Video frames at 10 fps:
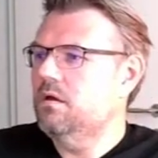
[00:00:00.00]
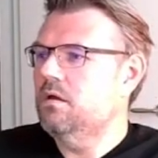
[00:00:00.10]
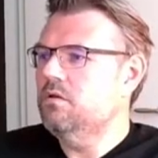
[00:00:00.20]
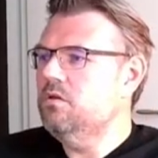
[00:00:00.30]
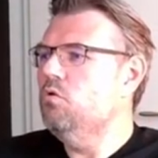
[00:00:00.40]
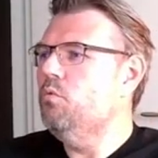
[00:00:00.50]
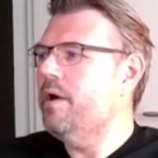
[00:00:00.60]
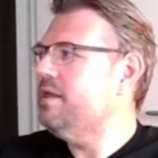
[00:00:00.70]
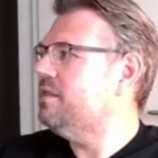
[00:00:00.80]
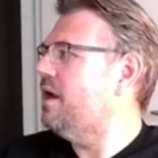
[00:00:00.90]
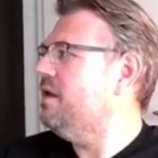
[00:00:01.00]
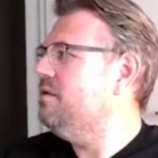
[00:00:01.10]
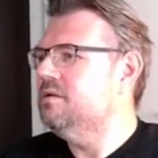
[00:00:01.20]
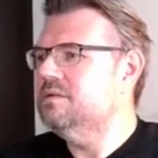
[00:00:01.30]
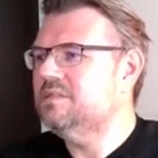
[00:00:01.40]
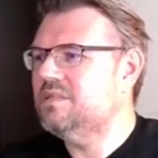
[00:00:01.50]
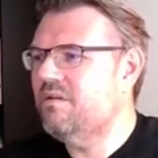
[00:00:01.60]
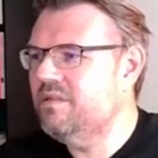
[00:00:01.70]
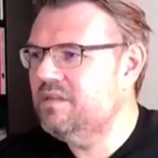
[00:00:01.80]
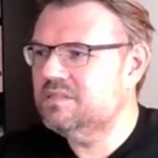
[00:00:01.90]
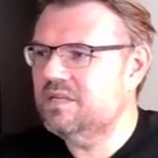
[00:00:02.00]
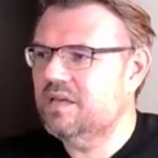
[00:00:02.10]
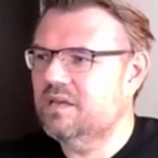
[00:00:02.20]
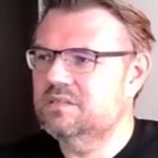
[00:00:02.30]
New wait time 17 seconds,